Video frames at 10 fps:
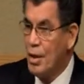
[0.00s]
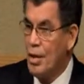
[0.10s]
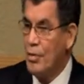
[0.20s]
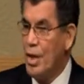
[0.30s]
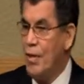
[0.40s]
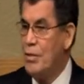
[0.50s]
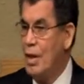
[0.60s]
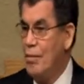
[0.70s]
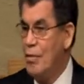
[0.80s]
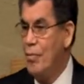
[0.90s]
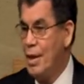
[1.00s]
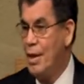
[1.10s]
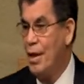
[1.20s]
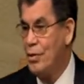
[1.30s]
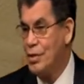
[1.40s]
If they happen to have a big
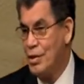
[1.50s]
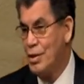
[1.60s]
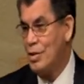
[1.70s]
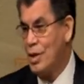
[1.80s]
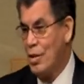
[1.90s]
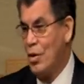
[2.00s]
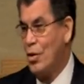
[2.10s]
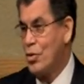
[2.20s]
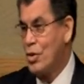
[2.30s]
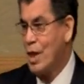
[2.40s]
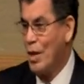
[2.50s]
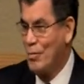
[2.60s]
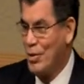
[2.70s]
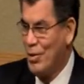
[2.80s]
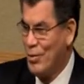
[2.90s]
house, he's going to take a long time
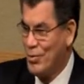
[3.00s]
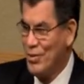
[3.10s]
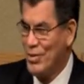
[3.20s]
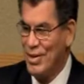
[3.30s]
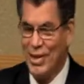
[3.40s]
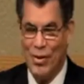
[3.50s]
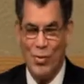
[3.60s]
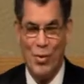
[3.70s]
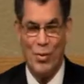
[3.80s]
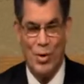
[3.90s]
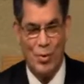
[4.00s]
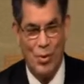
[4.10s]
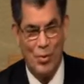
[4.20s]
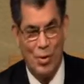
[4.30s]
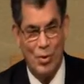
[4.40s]
going from room to
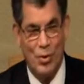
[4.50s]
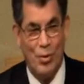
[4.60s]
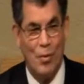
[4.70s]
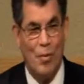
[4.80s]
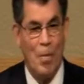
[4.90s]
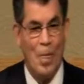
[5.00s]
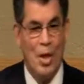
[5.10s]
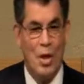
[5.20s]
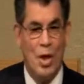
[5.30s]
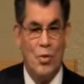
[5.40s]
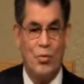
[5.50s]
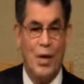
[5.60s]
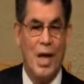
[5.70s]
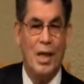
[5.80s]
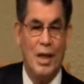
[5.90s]
room to room. And
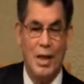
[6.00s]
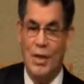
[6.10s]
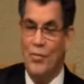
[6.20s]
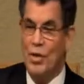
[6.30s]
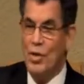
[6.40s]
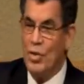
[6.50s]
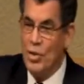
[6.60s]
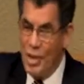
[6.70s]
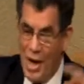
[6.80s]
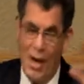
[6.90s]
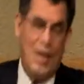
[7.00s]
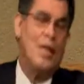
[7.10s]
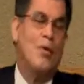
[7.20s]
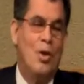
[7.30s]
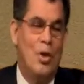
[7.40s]
finally, there in
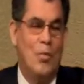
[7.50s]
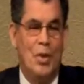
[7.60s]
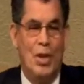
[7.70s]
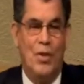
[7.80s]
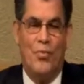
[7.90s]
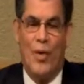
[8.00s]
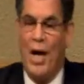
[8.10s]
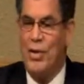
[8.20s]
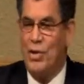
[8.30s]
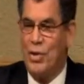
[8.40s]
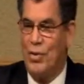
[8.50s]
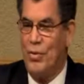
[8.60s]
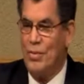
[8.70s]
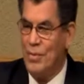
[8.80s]
the room, he finds her.